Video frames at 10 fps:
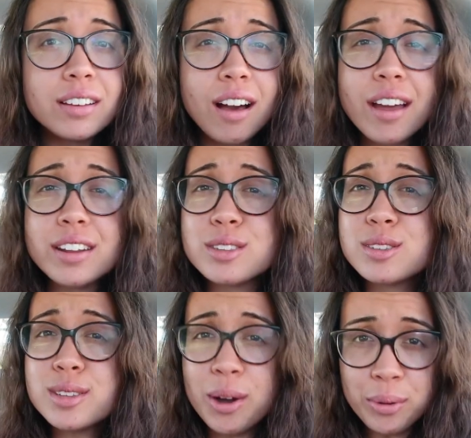God is
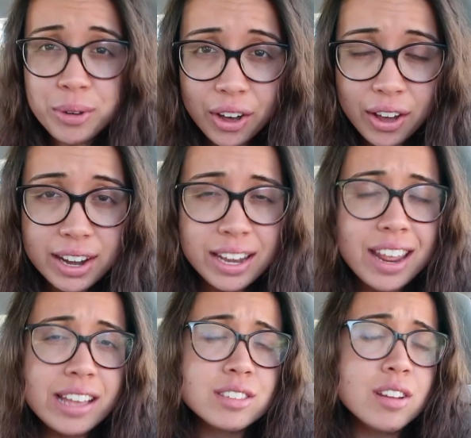so good, and
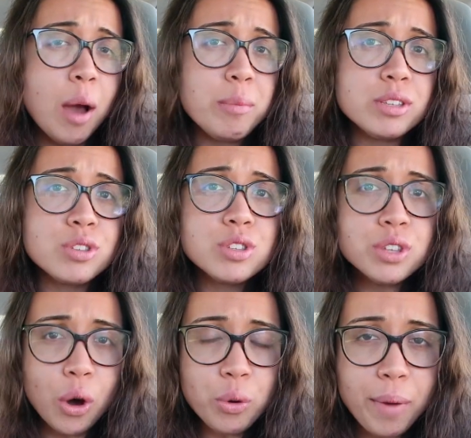he has taught me
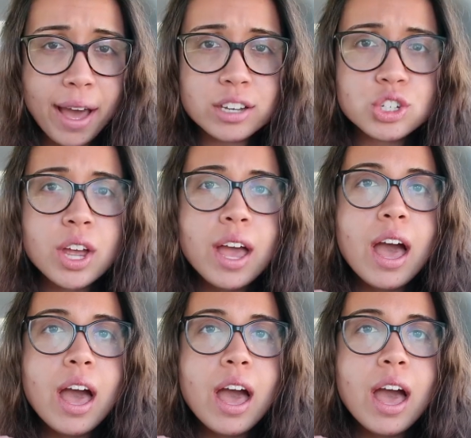so much